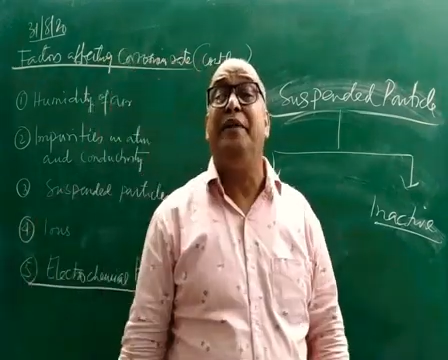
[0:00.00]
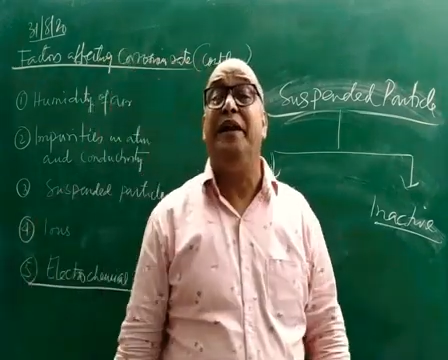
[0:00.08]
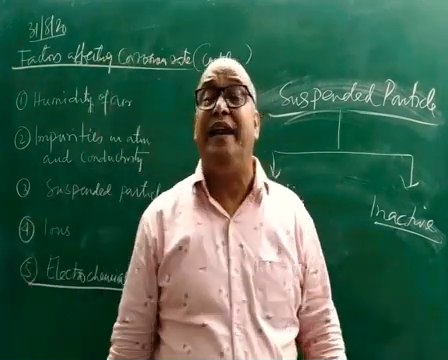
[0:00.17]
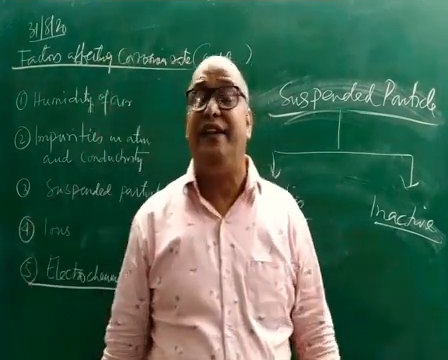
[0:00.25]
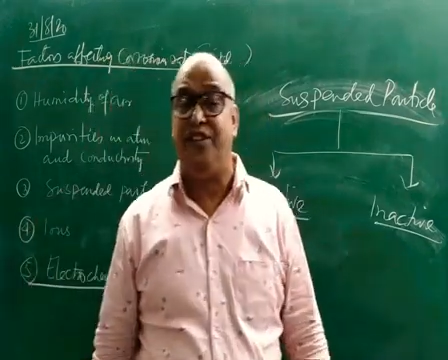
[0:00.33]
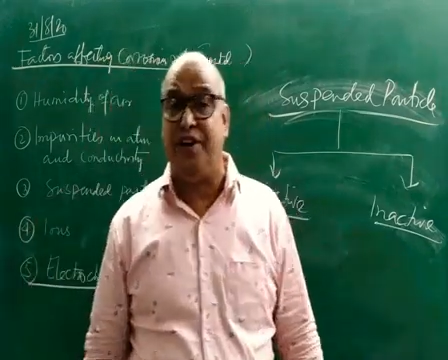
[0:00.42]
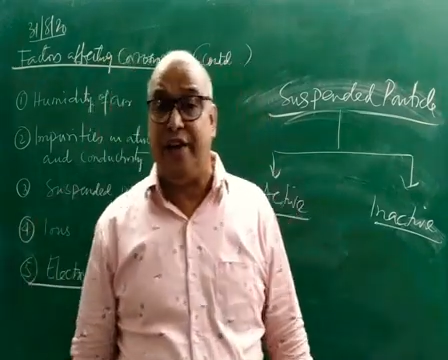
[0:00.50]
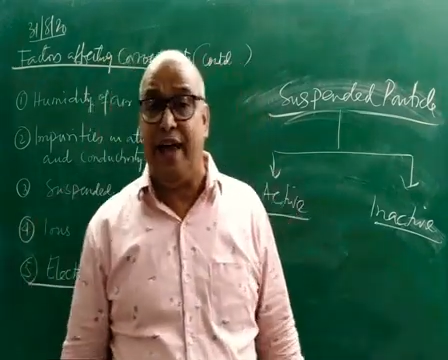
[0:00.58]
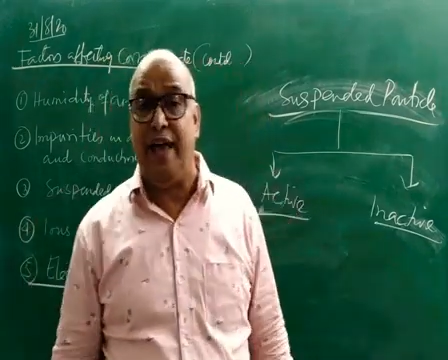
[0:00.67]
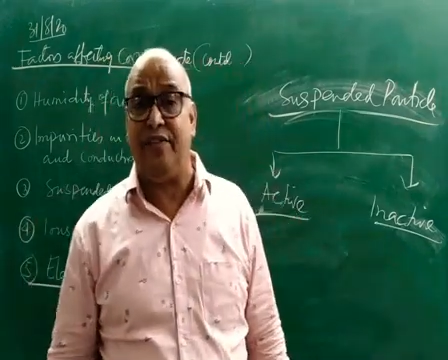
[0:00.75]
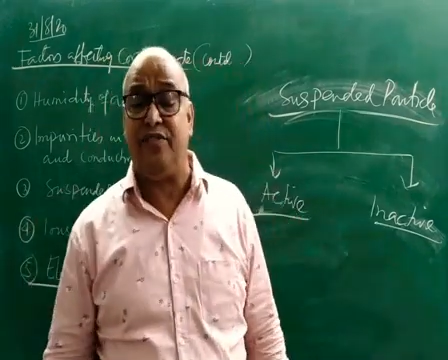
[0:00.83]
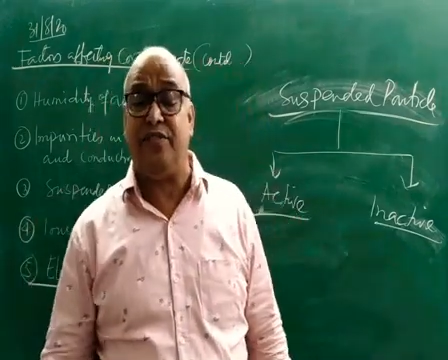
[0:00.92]
in nature,
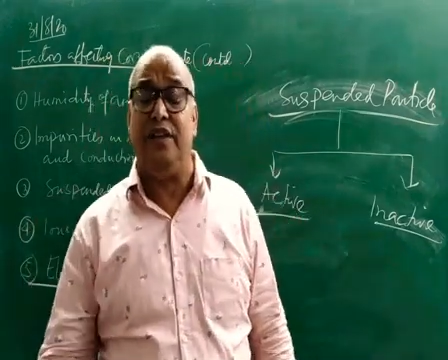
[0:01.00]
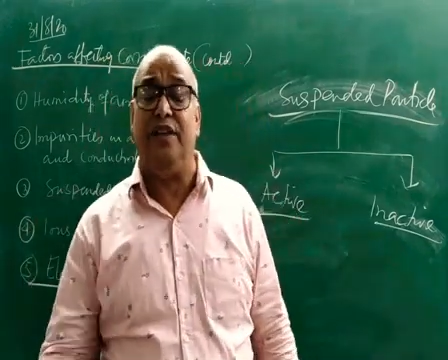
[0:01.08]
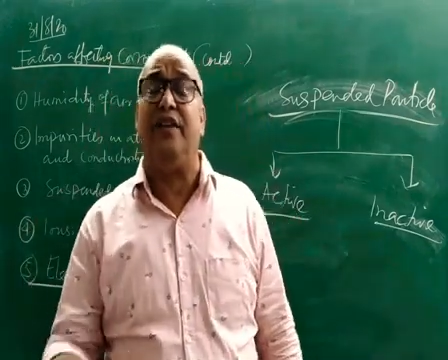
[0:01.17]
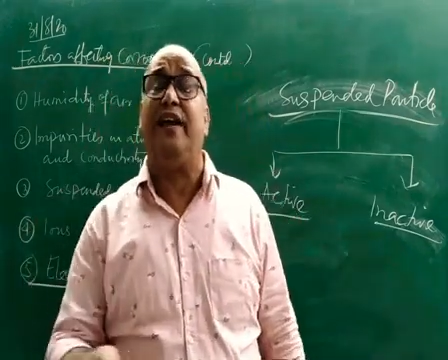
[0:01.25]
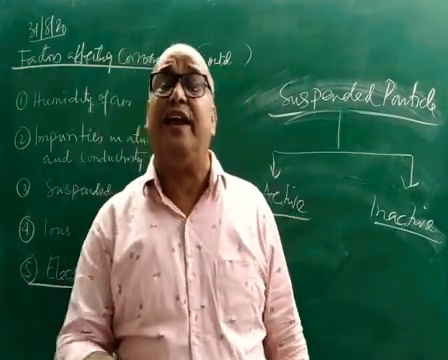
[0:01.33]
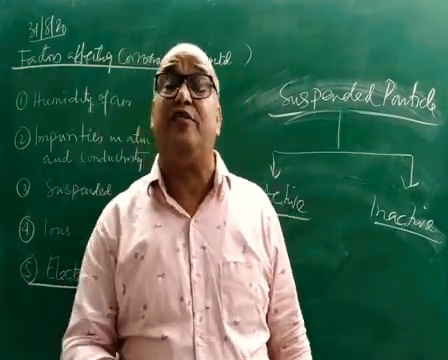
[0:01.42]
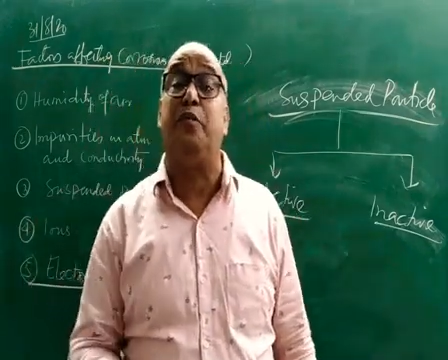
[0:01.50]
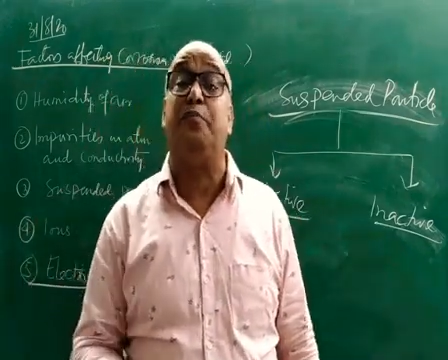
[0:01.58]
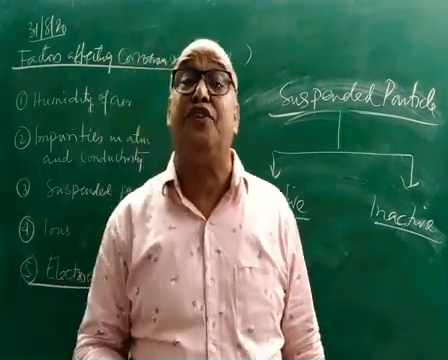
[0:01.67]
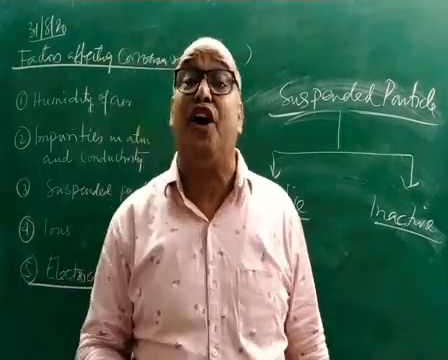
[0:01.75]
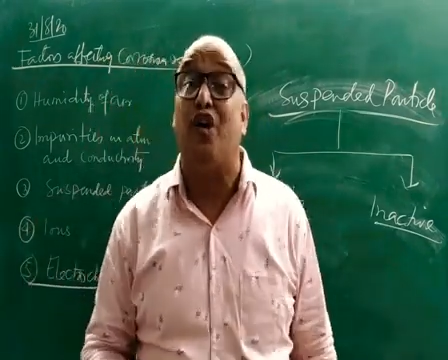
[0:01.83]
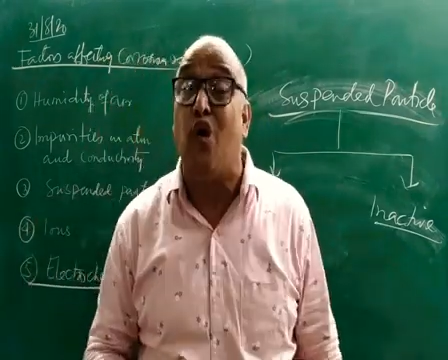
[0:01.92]
as in the case of
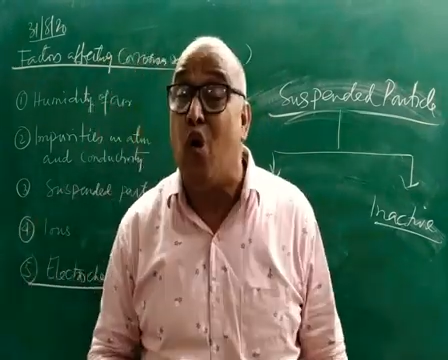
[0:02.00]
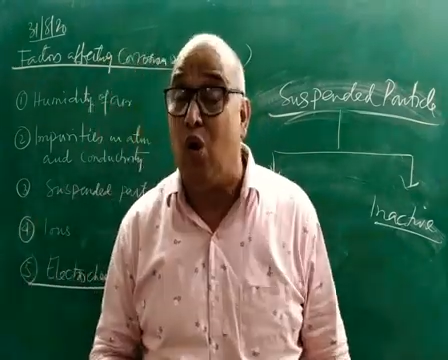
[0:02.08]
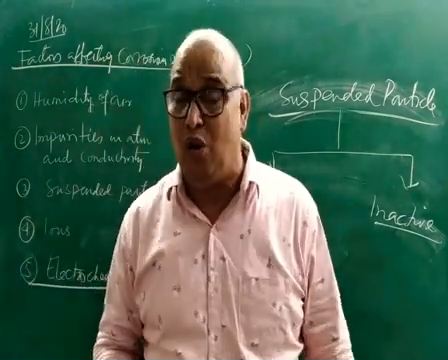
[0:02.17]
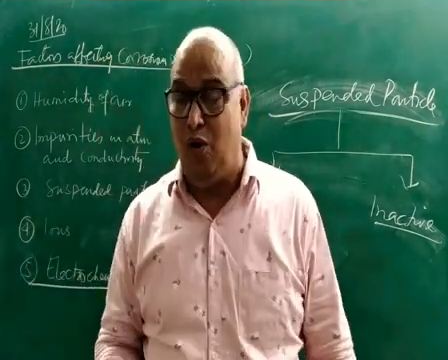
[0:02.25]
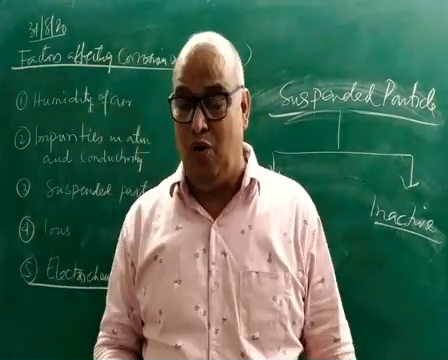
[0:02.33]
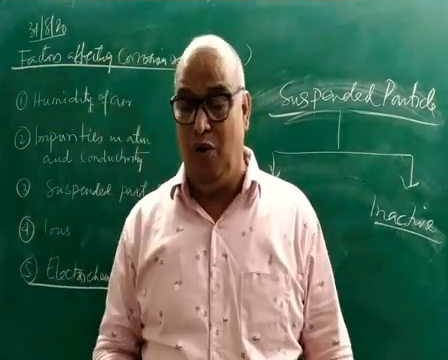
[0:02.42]
charcoal,